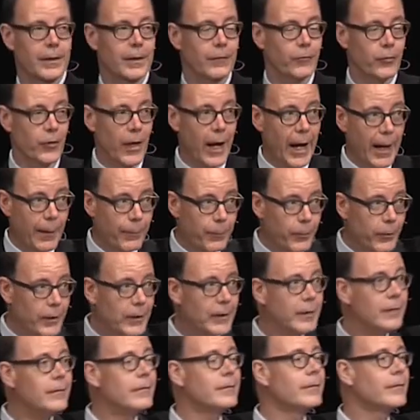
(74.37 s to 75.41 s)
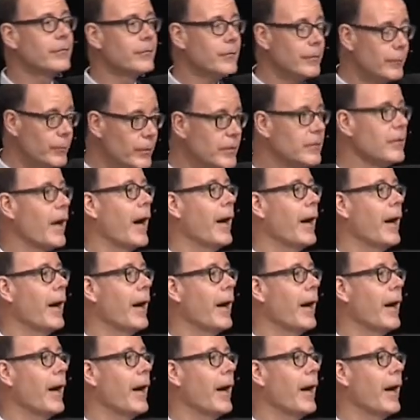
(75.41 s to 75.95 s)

If your operating system is